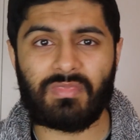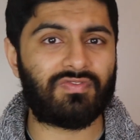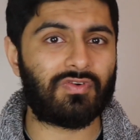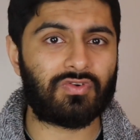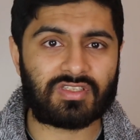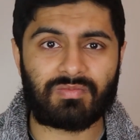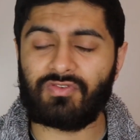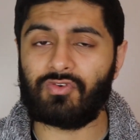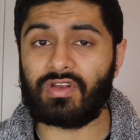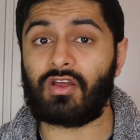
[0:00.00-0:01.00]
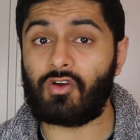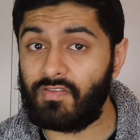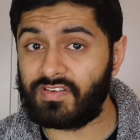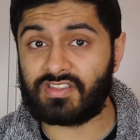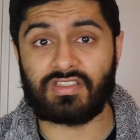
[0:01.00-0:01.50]
Midfield this, midfield that.
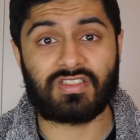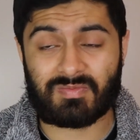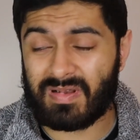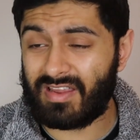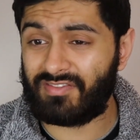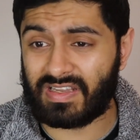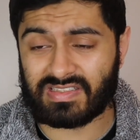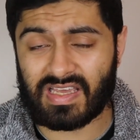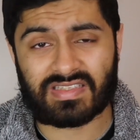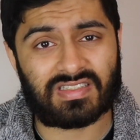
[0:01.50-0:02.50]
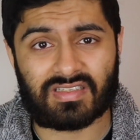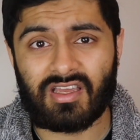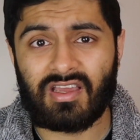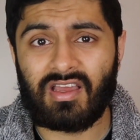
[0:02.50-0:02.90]
Kovacic has played fantastic.